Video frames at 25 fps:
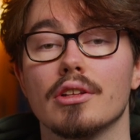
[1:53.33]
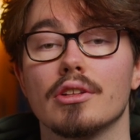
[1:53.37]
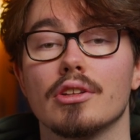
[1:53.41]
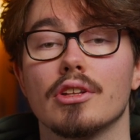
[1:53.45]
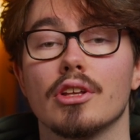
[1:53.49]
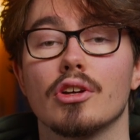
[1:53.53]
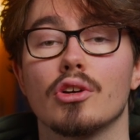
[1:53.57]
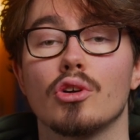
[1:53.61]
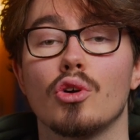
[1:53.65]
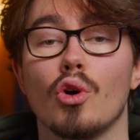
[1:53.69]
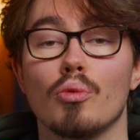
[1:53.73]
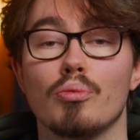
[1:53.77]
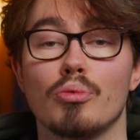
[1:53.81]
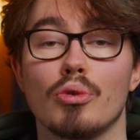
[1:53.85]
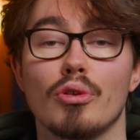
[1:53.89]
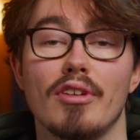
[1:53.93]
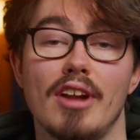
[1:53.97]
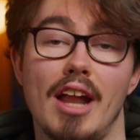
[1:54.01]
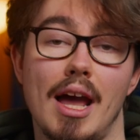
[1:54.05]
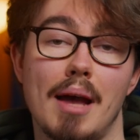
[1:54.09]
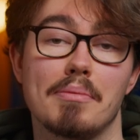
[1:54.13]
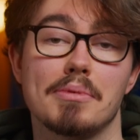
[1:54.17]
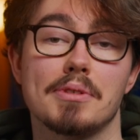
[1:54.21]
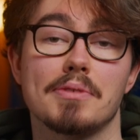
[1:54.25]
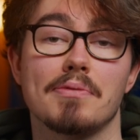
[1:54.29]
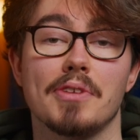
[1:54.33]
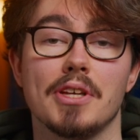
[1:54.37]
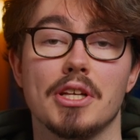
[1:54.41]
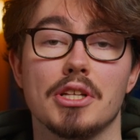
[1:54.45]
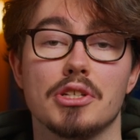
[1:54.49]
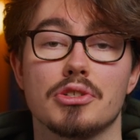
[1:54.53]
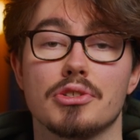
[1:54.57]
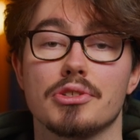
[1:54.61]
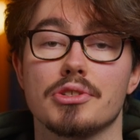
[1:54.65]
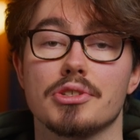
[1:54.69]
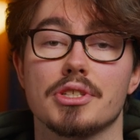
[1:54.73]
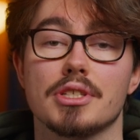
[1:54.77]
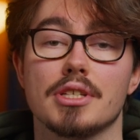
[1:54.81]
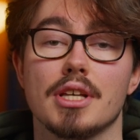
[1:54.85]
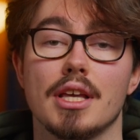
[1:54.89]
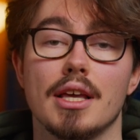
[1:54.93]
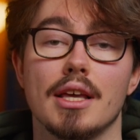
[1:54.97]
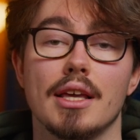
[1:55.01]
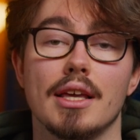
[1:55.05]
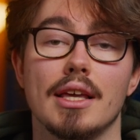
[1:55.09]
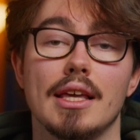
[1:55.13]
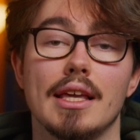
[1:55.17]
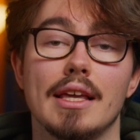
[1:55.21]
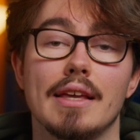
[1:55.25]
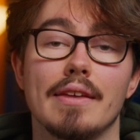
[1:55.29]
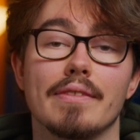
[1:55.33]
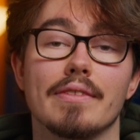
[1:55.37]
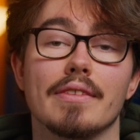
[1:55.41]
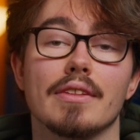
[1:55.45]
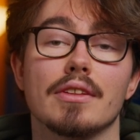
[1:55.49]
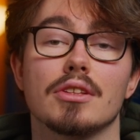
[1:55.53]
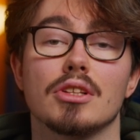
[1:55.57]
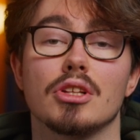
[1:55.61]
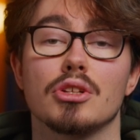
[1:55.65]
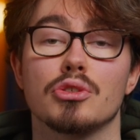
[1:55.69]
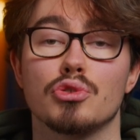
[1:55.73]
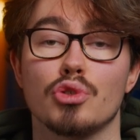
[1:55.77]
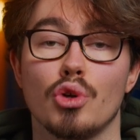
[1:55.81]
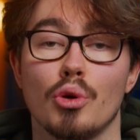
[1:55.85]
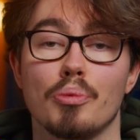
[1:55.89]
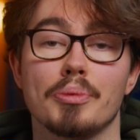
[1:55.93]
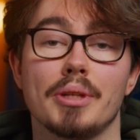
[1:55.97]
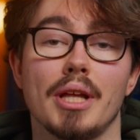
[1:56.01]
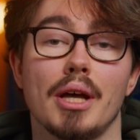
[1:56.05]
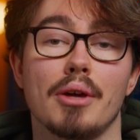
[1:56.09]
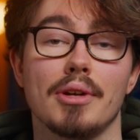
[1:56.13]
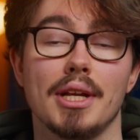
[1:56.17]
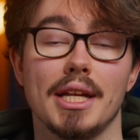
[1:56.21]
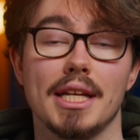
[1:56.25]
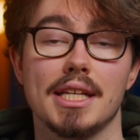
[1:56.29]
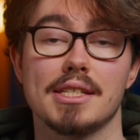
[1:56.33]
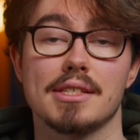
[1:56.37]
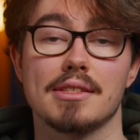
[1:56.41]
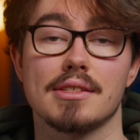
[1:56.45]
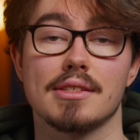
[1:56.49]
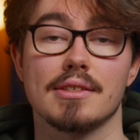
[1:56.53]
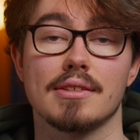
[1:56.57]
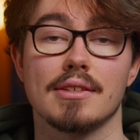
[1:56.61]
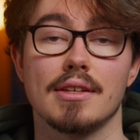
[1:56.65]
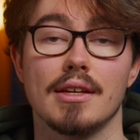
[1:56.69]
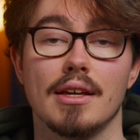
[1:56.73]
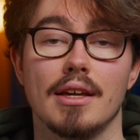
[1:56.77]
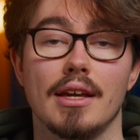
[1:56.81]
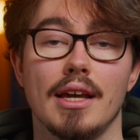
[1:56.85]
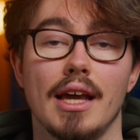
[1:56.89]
the GoPro Labs features in the drop-down list,